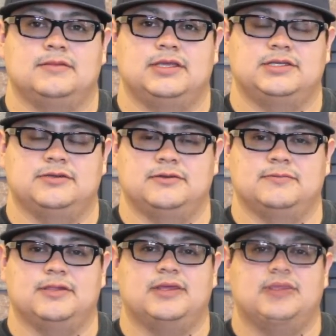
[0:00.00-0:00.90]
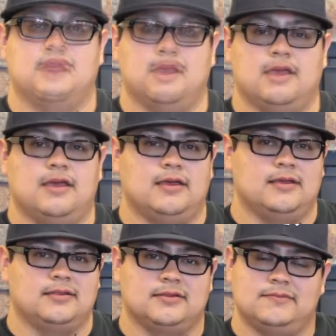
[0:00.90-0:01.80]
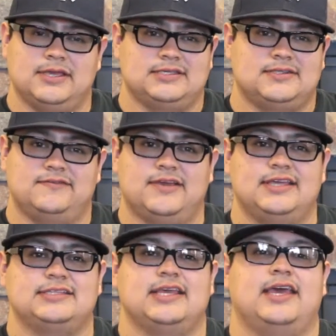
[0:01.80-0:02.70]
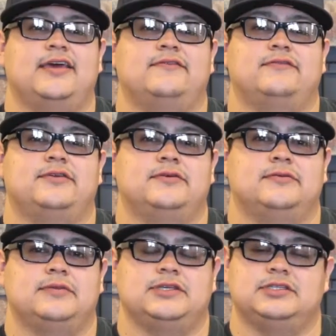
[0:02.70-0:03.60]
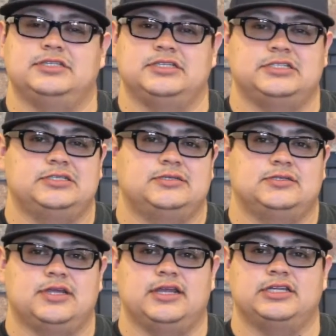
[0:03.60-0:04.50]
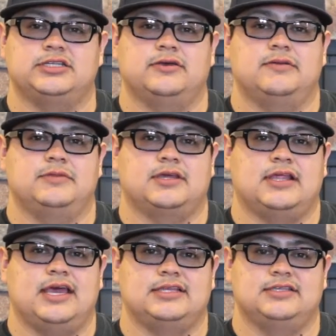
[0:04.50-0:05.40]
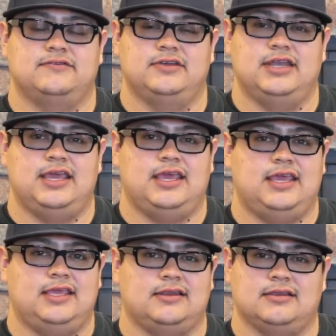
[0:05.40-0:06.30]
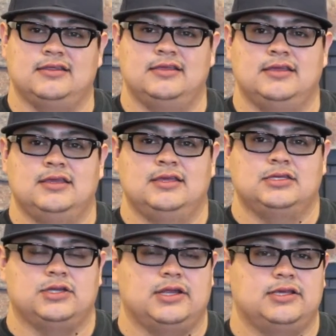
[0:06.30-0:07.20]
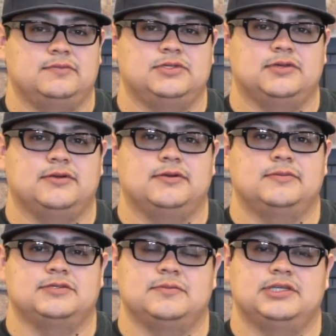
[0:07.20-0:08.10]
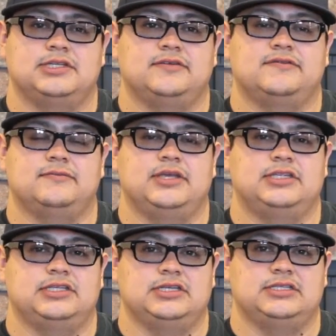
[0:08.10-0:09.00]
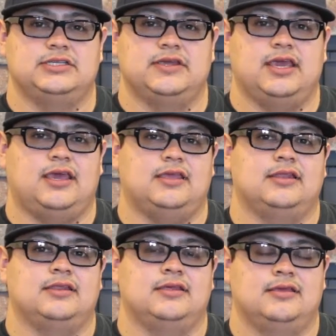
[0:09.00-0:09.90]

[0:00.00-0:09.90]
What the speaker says: they showed them a lot of good. The best advice I have to them is just try to show up to class every day and try to absorb as much information as you can.